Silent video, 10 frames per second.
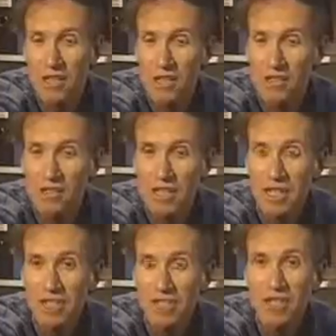the
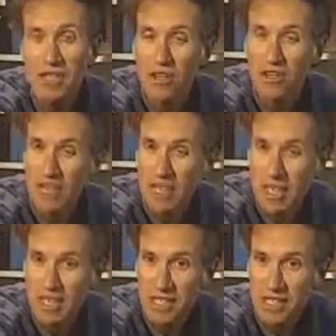constellation of the
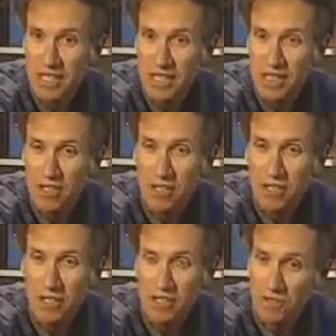Lion,
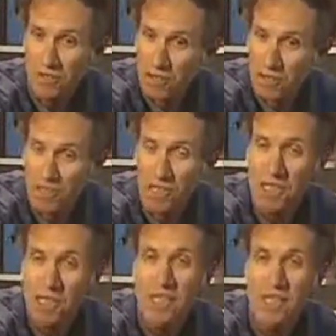which is, of course,
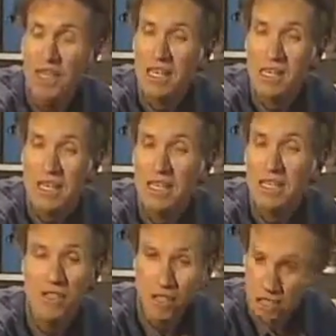
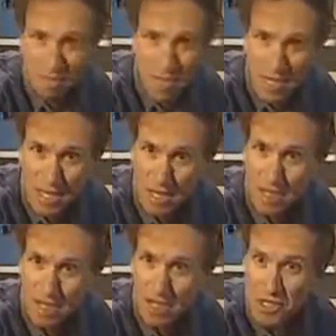a cosmic
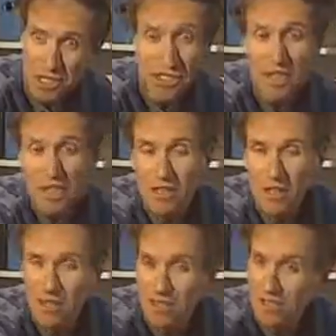effigy
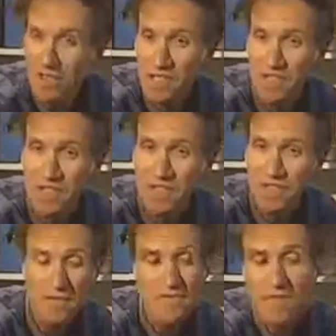of the Sphinx
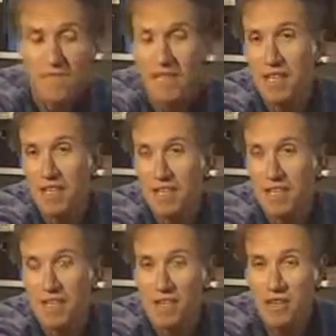itself.
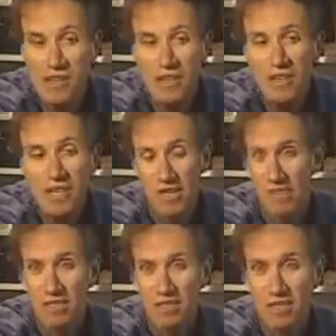Now,